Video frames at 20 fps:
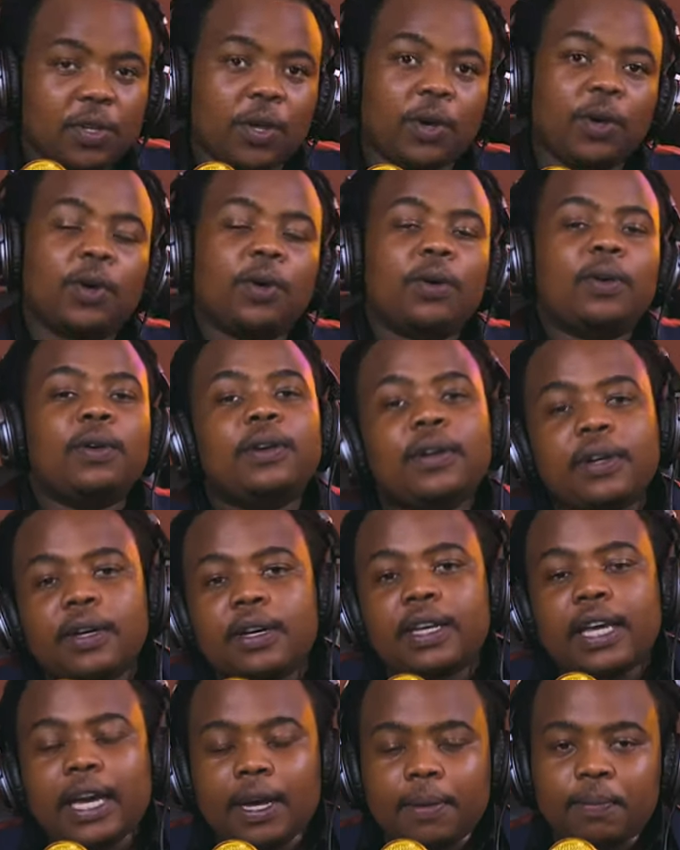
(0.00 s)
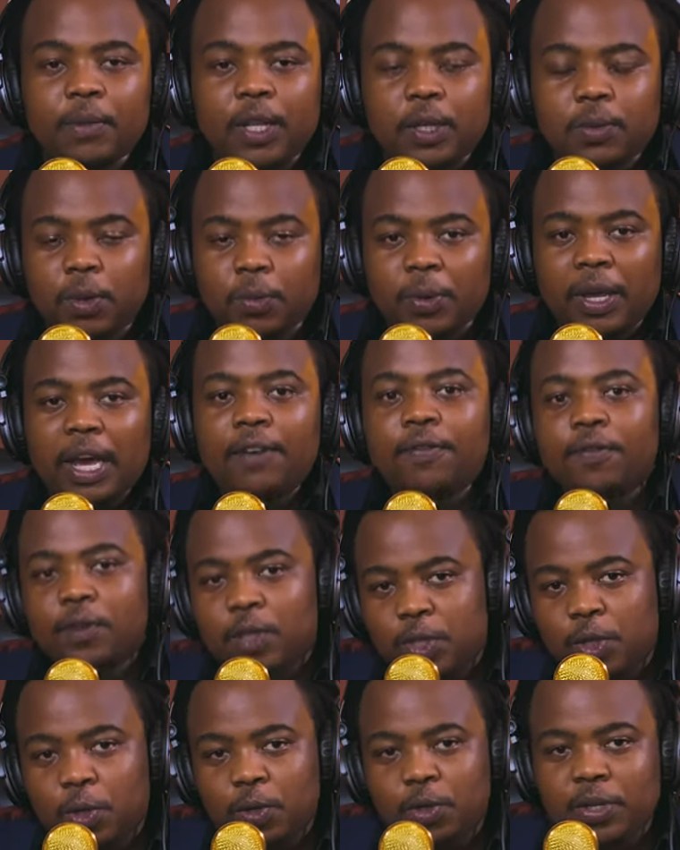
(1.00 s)
So, yeah, that's what we
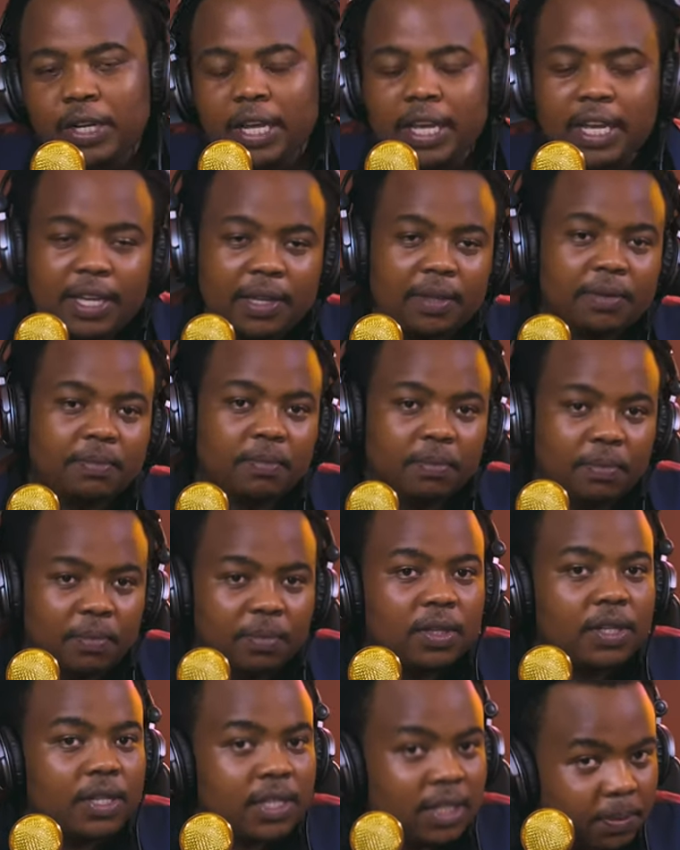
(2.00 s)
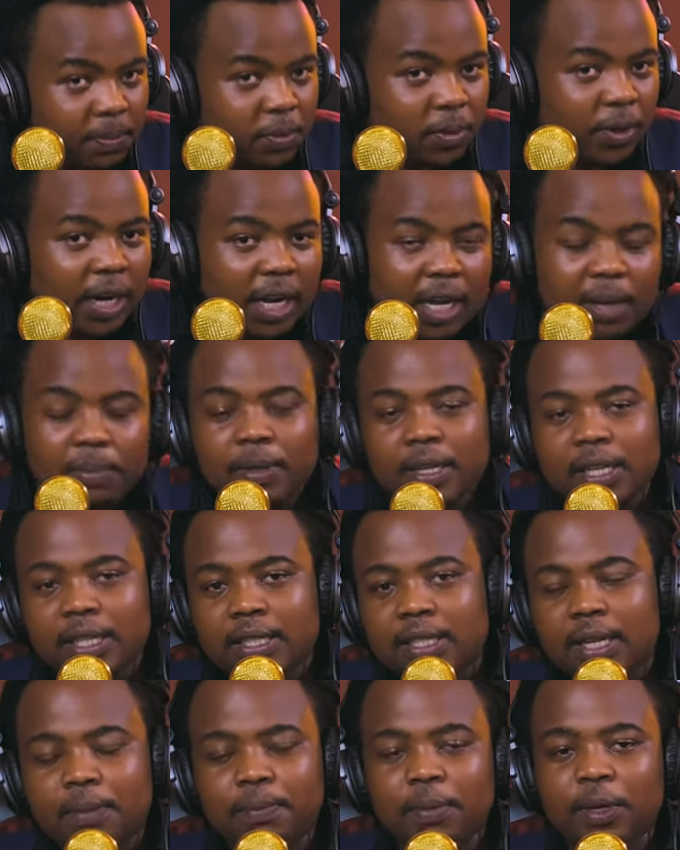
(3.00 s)
have for the show today. Subscribe,
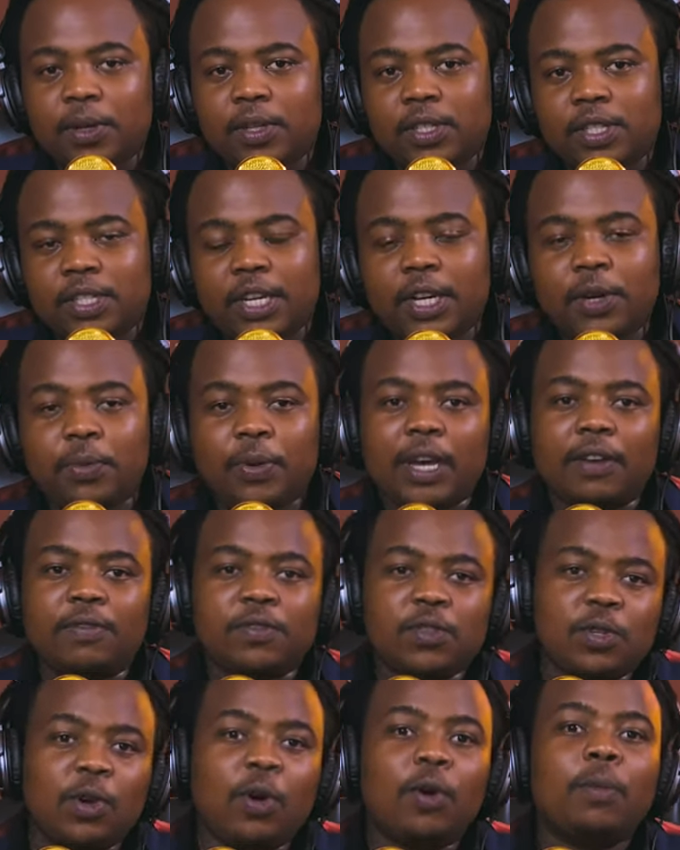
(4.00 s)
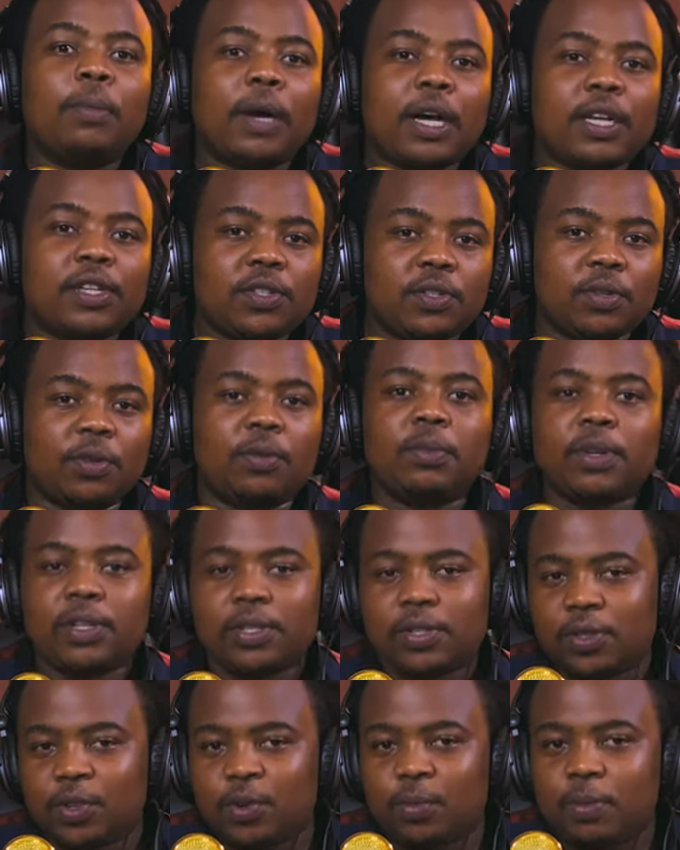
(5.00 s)
hit that bell and share. We have so much
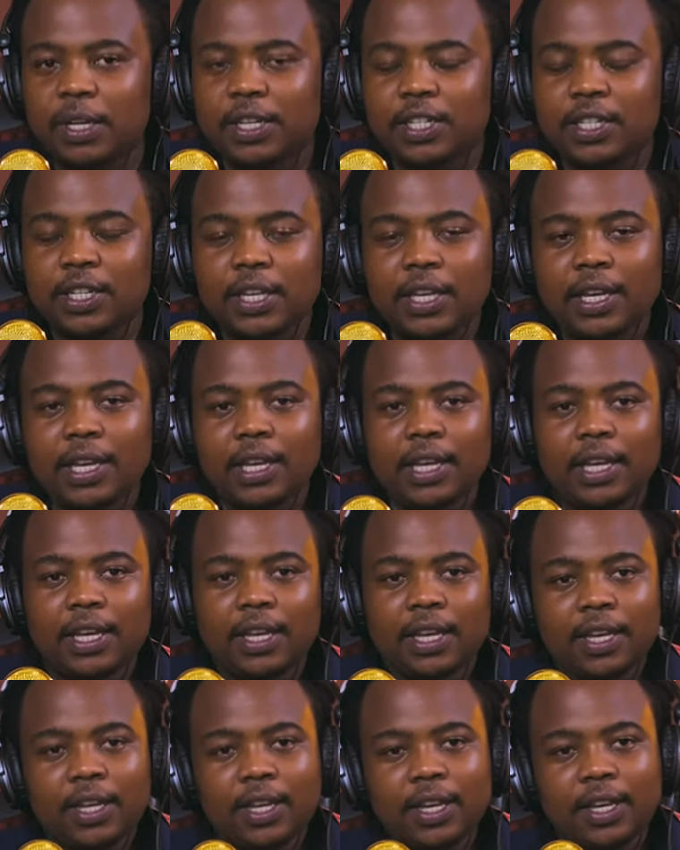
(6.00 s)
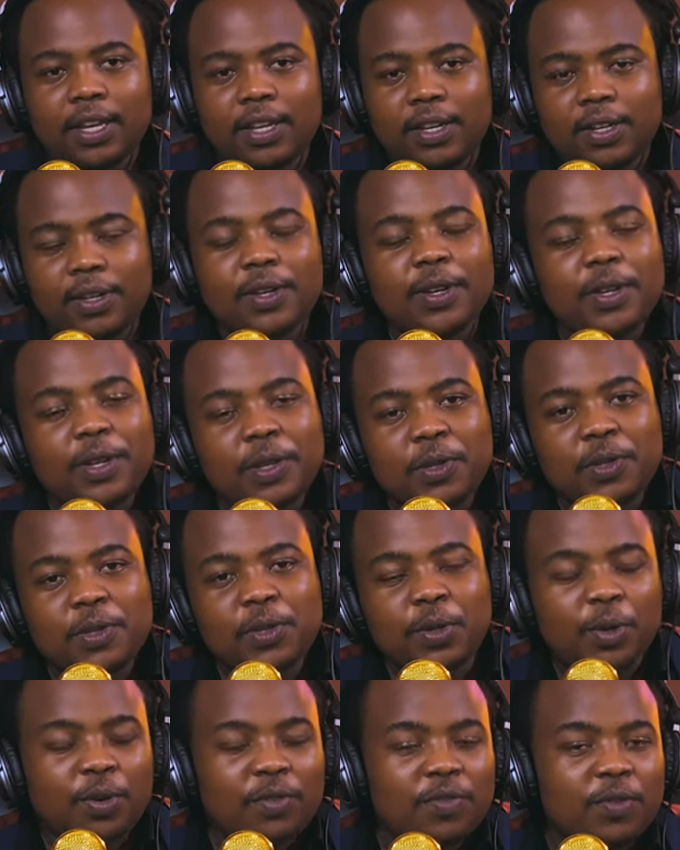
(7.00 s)
in
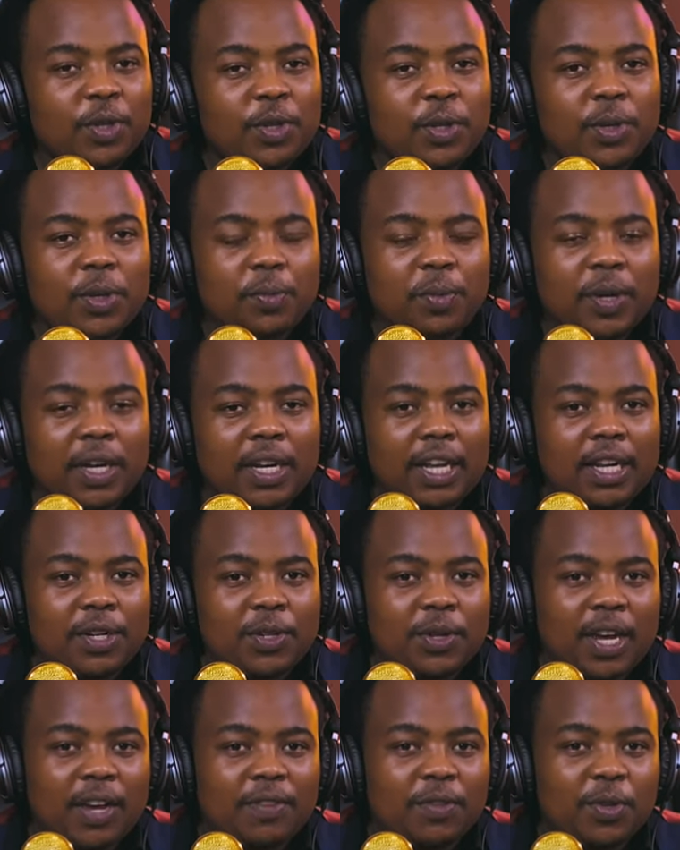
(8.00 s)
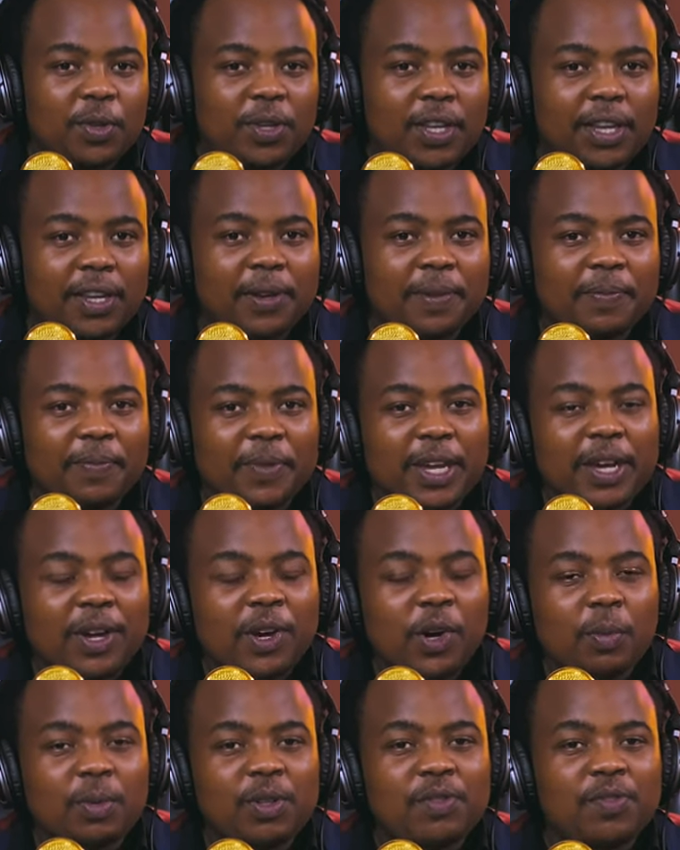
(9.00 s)
store for you, and we're glad to have you here.
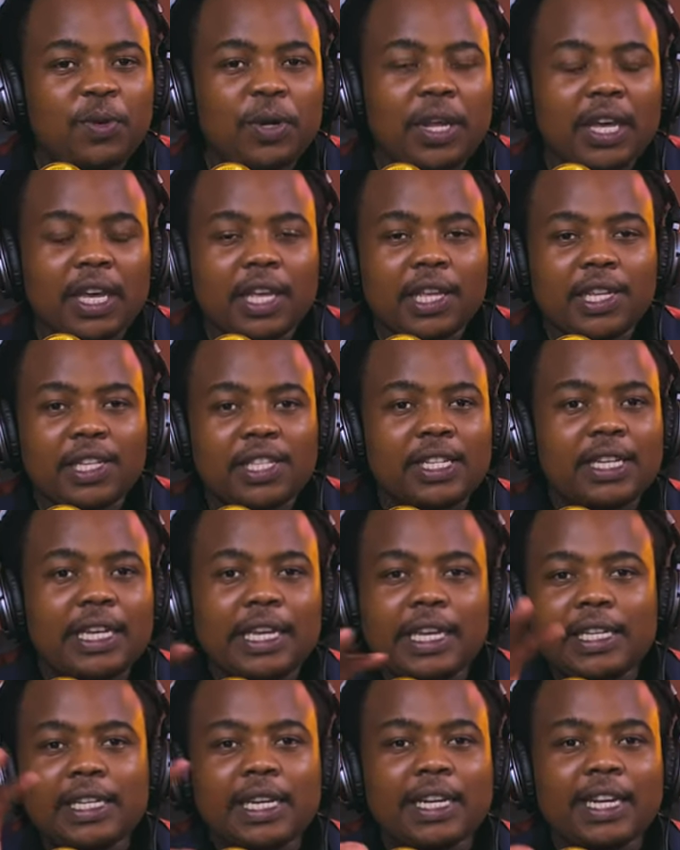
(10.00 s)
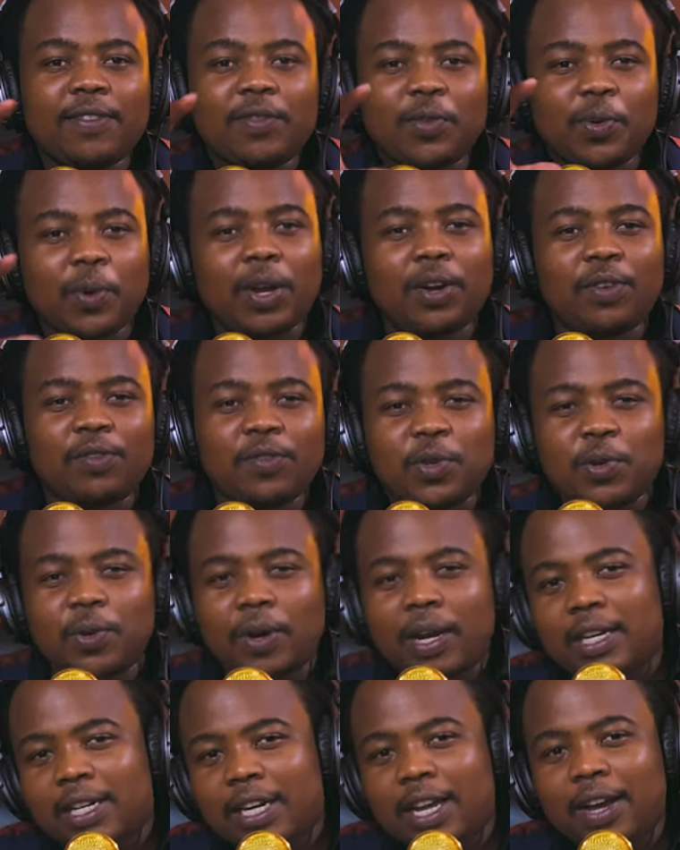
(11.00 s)
Almost feel like I can see each and every one of
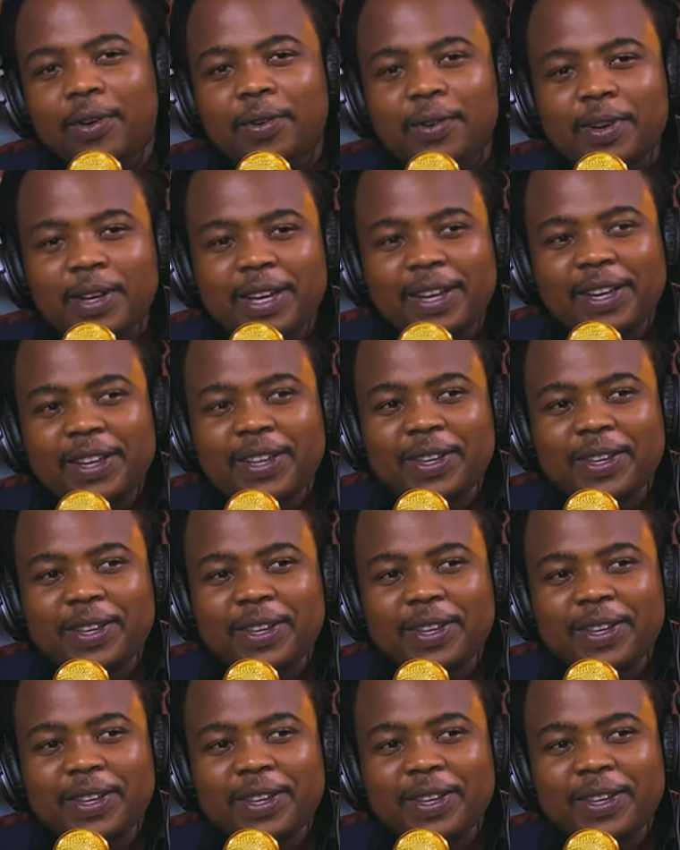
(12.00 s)
you right now.